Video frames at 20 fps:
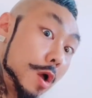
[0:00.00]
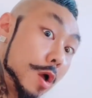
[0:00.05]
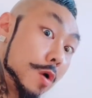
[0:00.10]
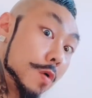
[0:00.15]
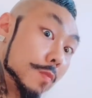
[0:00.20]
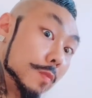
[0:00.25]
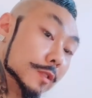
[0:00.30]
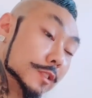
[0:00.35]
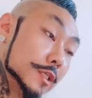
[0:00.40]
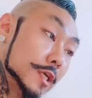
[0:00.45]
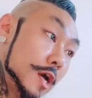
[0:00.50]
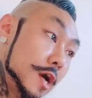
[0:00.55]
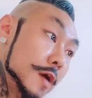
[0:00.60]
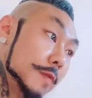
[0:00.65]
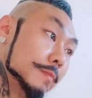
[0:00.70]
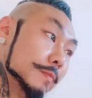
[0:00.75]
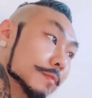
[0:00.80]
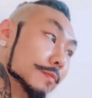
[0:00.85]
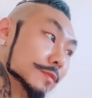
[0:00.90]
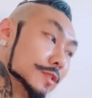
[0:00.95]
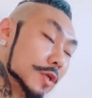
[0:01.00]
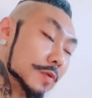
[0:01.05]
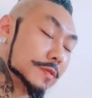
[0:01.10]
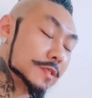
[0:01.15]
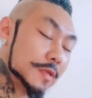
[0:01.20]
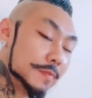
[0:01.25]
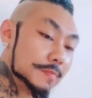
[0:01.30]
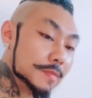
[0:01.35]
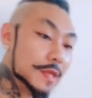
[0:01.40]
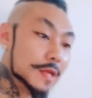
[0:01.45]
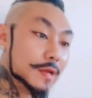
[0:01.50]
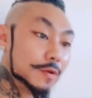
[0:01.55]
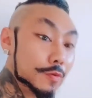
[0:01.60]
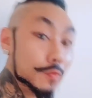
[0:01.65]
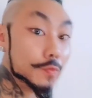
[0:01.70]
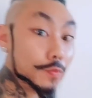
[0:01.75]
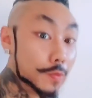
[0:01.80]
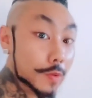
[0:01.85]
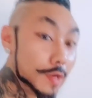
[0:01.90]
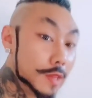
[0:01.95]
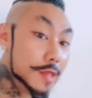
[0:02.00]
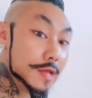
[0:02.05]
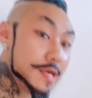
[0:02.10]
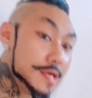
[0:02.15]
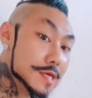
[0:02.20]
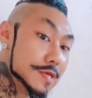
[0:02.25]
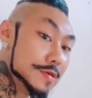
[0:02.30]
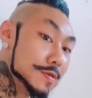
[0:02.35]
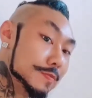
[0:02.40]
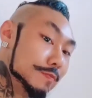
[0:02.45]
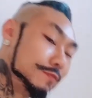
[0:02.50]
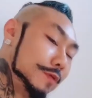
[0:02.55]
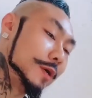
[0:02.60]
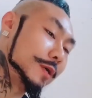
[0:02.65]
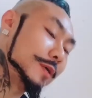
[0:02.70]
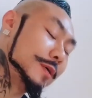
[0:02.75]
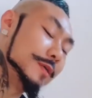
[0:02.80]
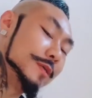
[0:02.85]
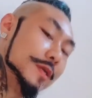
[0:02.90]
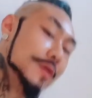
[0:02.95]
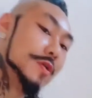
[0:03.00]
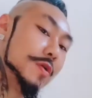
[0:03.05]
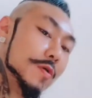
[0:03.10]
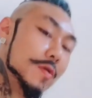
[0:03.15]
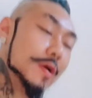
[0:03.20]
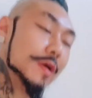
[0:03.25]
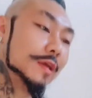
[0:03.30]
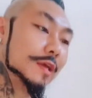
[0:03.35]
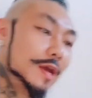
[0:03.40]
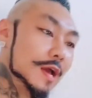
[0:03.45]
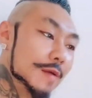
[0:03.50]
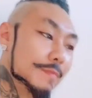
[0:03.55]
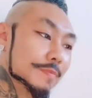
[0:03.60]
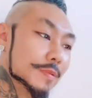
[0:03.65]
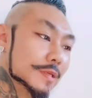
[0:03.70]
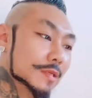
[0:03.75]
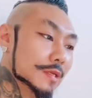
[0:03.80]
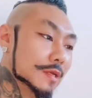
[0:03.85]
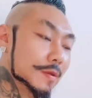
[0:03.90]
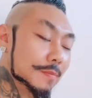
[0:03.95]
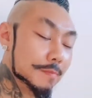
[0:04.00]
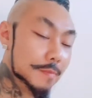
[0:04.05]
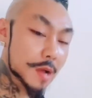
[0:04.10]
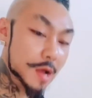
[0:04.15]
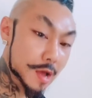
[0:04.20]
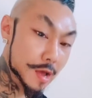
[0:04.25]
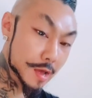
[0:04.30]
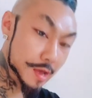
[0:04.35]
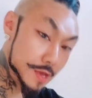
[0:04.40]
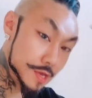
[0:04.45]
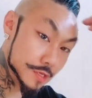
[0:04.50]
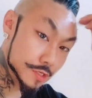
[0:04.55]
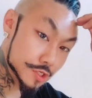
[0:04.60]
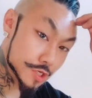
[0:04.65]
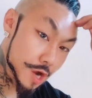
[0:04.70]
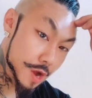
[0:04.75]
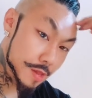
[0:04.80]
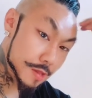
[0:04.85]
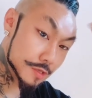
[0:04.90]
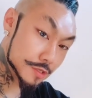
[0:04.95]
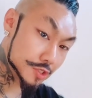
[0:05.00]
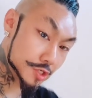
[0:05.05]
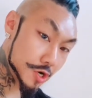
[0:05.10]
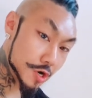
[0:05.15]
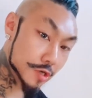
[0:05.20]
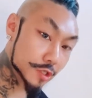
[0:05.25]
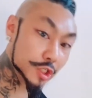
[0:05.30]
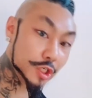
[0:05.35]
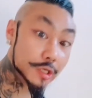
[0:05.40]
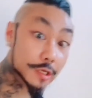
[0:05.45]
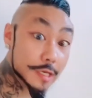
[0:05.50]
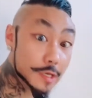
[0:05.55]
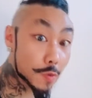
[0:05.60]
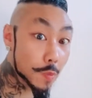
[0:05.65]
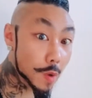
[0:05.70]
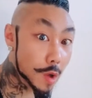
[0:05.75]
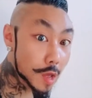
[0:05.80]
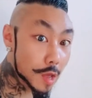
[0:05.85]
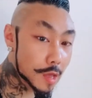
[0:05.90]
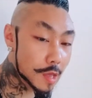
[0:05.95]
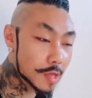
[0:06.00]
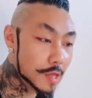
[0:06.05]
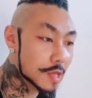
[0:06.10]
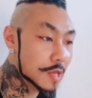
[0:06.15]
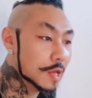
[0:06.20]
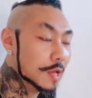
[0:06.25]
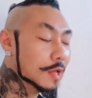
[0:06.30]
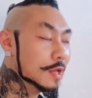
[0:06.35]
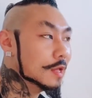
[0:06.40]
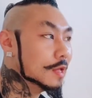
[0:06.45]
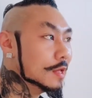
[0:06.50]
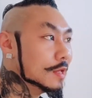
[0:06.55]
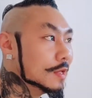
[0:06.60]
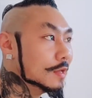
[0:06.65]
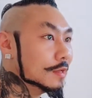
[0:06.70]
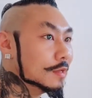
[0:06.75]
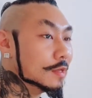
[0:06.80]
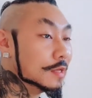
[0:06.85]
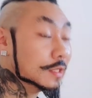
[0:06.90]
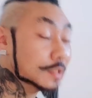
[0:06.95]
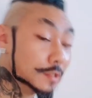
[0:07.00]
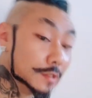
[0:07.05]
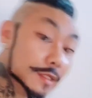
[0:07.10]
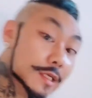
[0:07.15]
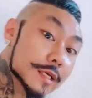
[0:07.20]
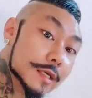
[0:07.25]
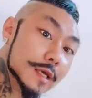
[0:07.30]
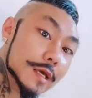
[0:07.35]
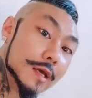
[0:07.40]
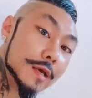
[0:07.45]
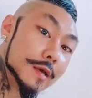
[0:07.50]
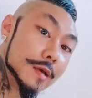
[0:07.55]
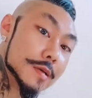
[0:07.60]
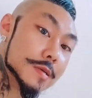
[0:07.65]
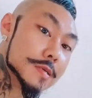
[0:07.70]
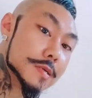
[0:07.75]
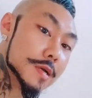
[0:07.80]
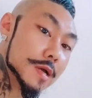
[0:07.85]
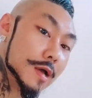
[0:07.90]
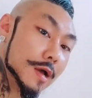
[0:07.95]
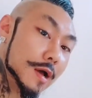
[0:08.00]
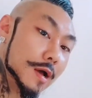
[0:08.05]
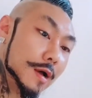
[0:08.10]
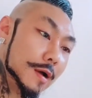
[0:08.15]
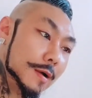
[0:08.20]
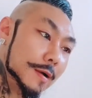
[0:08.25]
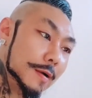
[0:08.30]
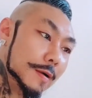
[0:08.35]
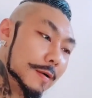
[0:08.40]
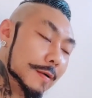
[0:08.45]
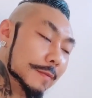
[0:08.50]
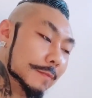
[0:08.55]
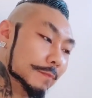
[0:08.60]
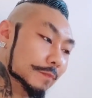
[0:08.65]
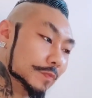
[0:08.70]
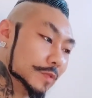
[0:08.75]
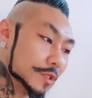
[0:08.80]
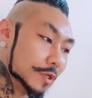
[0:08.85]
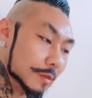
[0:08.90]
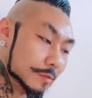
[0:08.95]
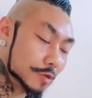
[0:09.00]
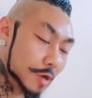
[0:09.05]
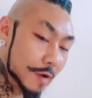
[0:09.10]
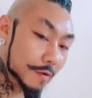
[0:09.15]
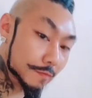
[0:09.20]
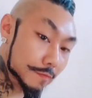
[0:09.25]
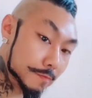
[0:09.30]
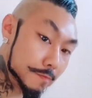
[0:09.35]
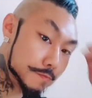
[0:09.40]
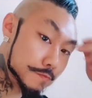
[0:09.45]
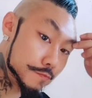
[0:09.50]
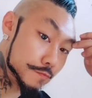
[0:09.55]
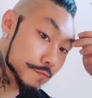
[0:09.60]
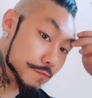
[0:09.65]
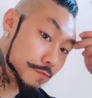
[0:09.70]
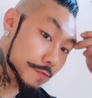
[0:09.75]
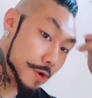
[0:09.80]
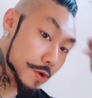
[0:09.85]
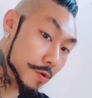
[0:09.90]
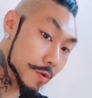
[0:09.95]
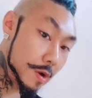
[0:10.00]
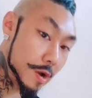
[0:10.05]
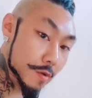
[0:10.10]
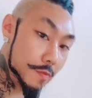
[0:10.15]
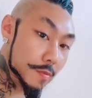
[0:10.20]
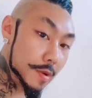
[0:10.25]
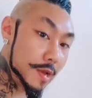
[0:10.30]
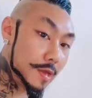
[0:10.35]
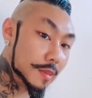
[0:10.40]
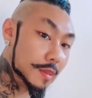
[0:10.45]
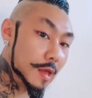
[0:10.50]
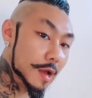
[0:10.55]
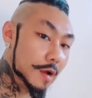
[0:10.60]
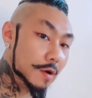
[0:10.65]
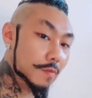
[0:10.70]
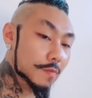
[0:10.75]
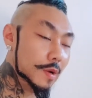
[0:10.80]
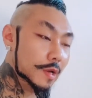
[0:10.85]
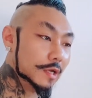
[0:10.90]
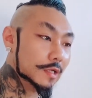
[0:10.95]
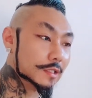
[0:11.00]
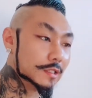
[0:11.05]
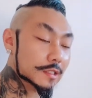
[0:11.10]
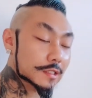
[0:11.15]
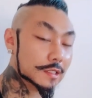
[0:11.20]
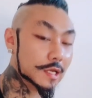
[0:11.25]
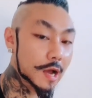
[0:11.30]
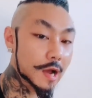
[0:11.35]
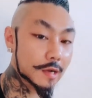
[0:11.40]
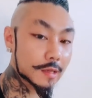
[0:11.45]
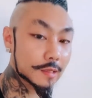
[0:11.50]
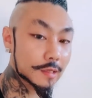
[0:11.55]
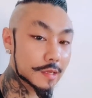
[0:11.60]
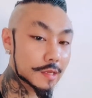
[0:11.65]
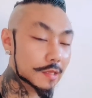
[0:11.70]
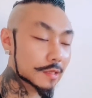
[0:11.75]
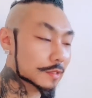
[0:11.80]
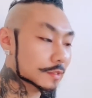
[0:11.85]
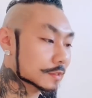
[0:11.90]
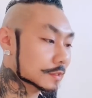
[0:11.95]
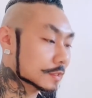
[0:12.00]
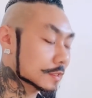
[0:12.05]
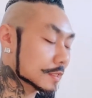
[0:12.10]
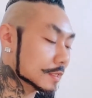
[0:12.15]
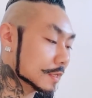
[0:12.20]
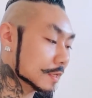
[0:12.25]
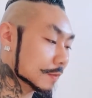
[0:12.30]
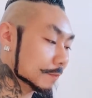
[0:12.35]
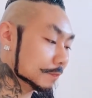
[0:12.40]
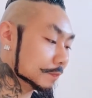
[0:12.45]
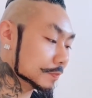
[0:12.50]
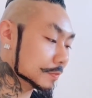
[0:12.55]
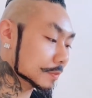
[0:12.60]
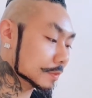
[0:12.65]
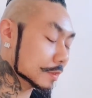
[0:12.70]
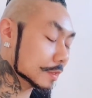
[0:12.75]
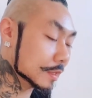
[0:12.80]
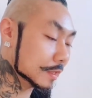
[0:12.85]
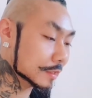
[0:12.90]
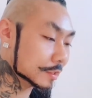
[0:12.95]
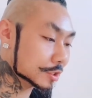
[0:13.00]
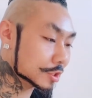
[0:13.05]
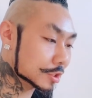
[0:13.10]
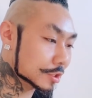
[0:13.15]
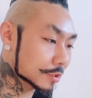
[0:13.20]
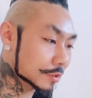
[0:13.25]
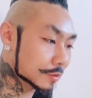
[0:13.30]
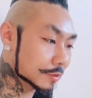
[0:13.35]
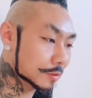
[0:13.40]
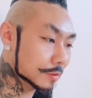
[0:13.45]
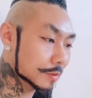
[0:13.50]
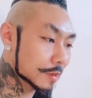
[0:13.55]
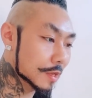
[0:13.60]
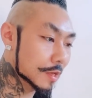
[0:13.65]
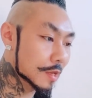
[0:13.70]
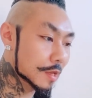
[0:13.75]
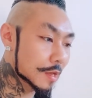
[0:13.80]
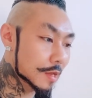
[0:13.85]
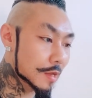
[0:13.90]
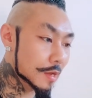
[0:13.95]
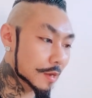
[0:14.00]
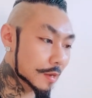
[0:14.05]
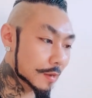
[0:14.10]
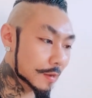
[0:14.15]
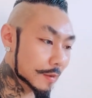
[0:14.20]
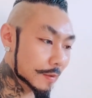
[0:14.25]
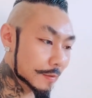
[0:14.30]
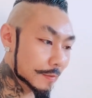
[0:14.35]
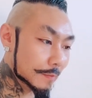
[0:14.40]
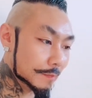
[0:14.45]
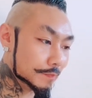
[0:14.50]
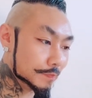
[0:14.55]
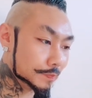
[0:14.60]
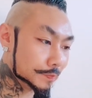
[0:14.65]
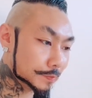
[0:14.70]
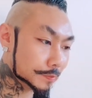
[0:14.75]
What's up? So something really fucking annoying happened. My challenger, Shaniqua, is leaking. So I'm trying to figure out right now what exactly is the issue. The